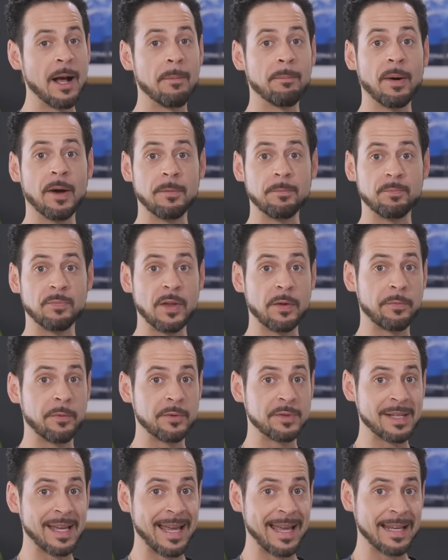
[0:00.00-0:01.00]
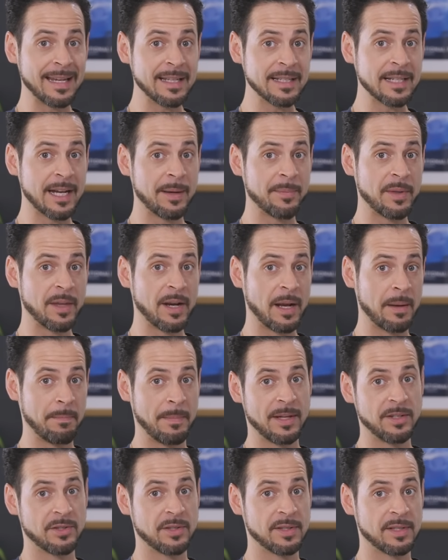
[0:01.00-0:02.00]
But if there's any time that I
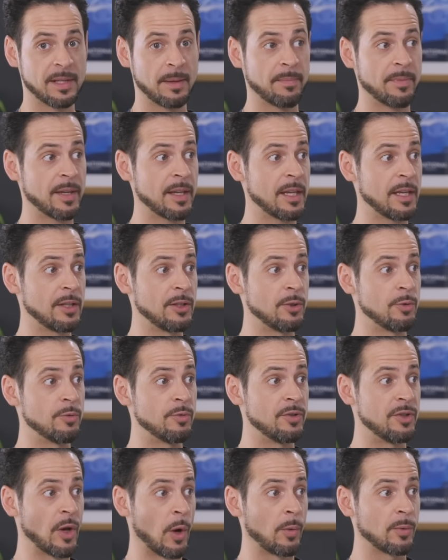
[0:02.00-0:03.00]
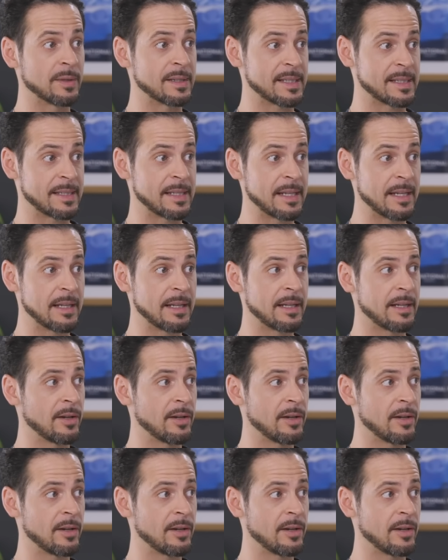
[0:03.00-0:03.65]
mention something and you don't see it